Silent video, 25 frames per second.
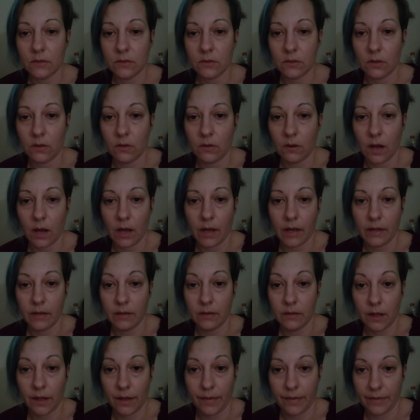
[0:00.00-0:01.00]
So I
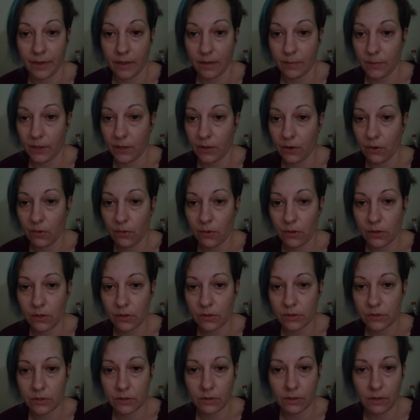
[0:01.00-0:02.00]
let my
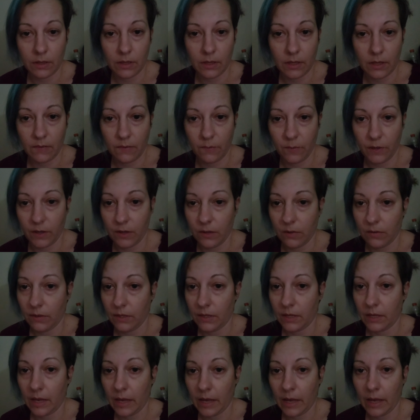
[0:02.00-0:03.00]
coworkers know, I let everybody know,
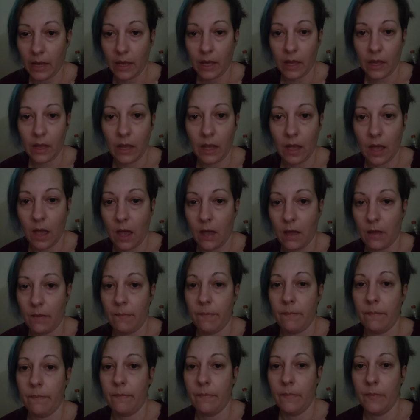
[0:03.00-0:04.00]
like, hey,
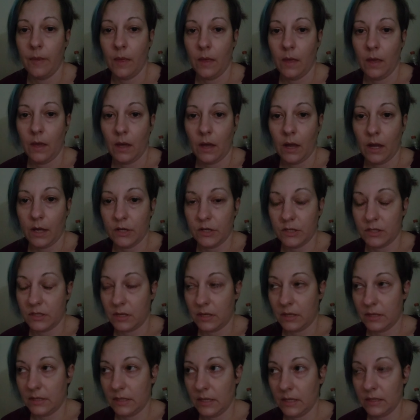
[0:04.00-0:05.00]
I just
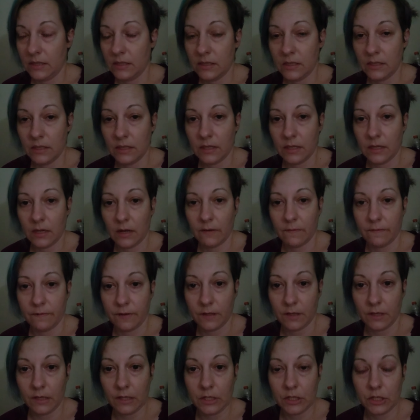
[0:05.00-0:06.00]
got tested, I feel
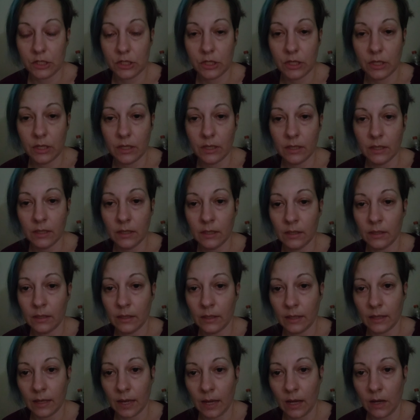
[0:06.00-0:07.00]
like shit,
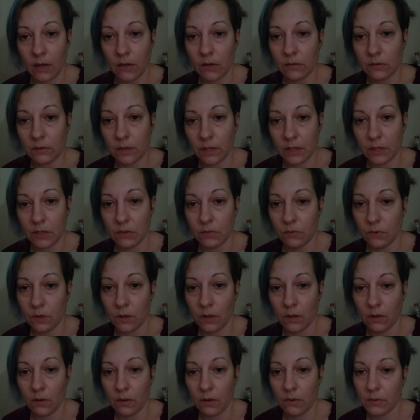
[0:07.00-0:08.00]
like I'll let you
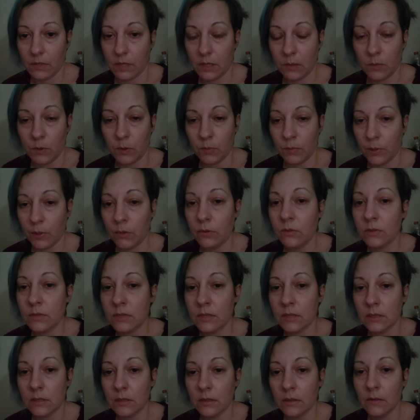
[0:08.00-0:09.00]
know, I'll keep you
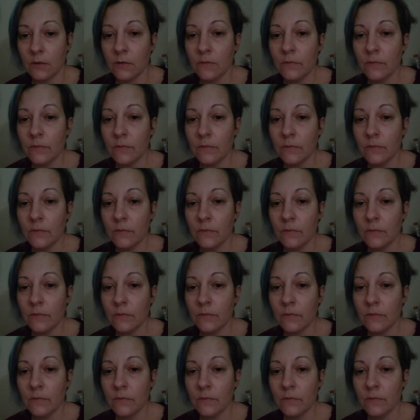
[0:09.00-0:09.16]
posted.